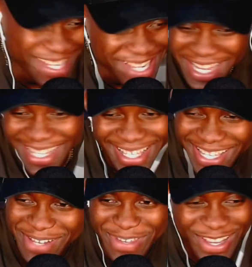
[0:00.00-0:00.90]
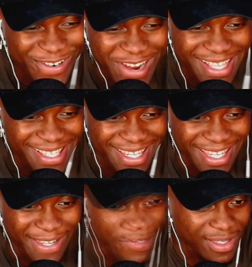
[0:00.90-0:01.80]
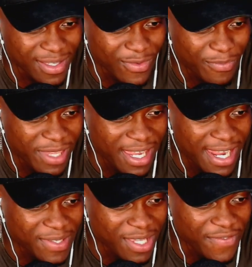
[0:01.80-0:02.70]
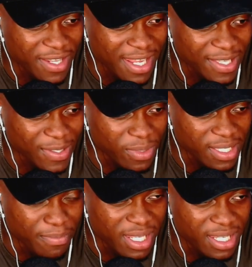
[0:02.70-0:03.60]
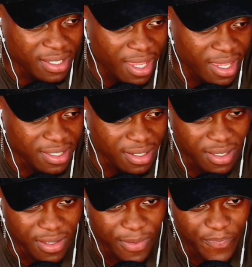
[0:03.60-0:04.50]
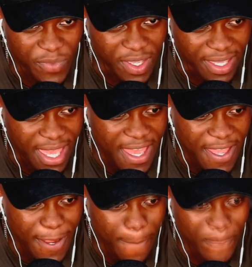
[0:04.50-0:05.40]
This is gonna be crazy. It'll be announced after next week's mini test. Okay,